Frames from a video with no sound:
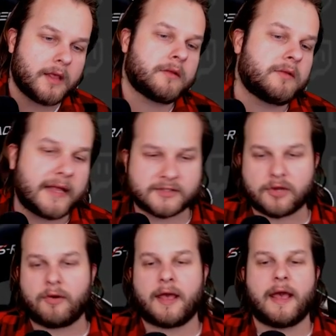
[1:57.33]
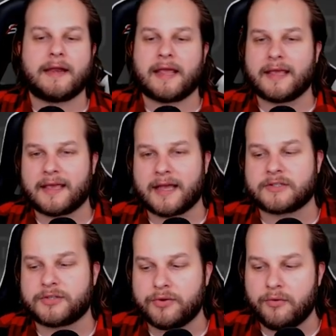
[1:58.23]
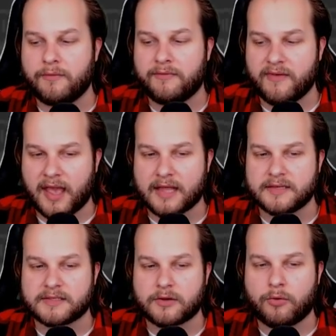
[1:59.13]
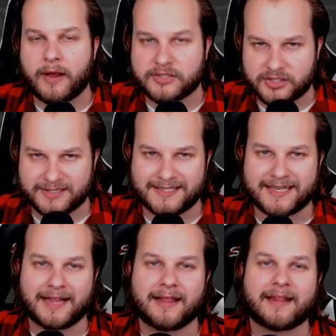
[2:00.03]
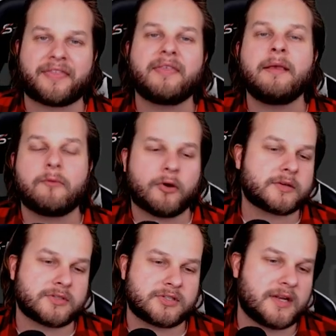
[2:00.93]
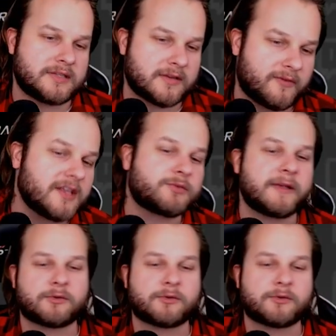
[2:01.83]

let's go ahead and get to Vanna's questions. He's got a lot of theme questions. Shane says, for this week's